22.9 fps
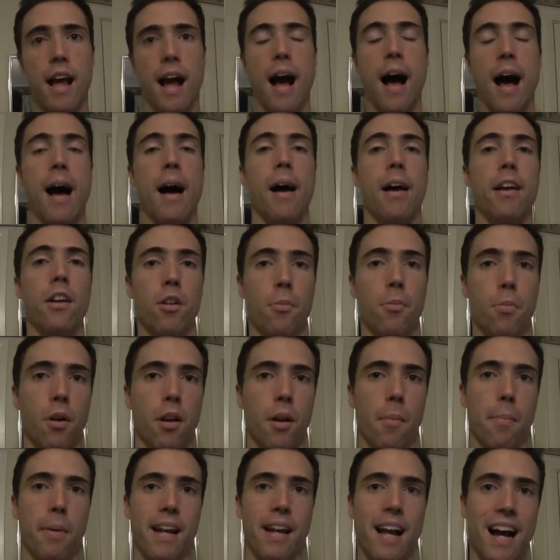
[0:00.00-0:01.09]
Uh, you can put in
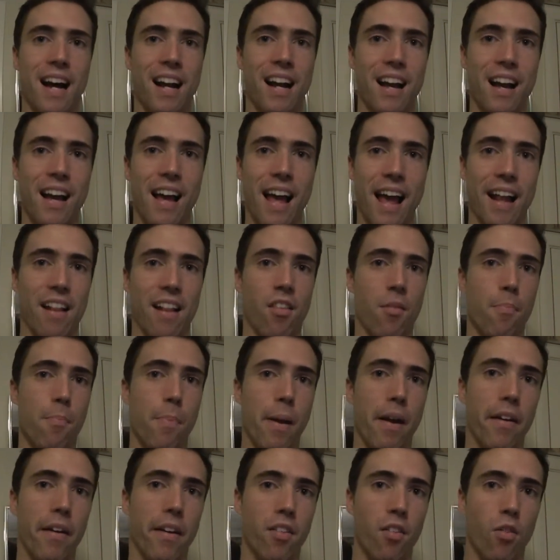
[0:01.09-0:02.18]
a banana and some
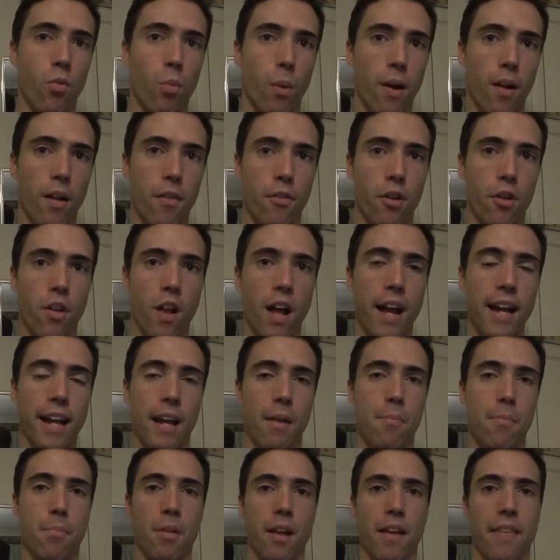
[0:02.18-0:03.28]
berries as well if you like
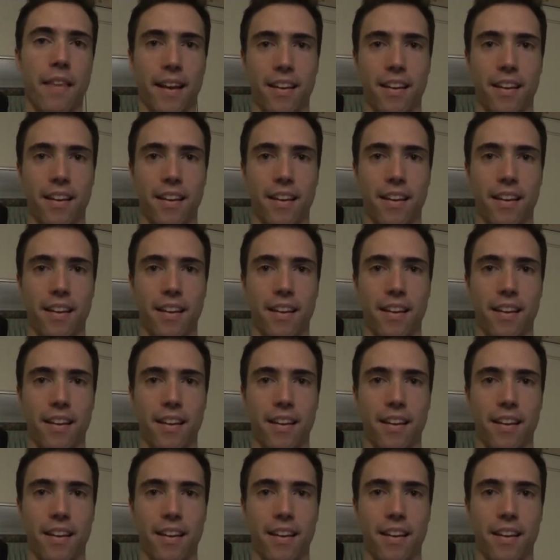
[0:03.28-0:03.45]
and blend